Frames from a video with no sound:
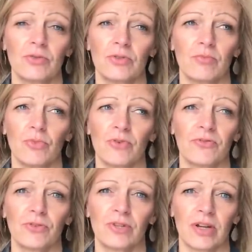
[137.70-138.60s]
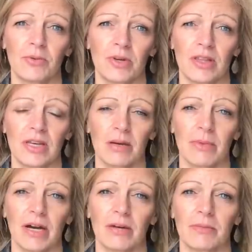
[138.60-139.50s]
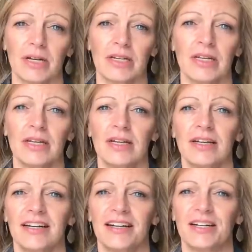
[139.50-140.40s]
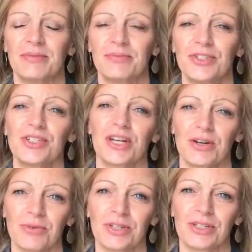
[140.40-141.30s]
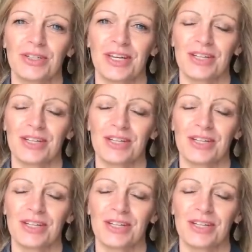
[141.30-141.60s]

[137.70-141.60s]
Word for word: more food than I want to think about, but um, just had a really good day.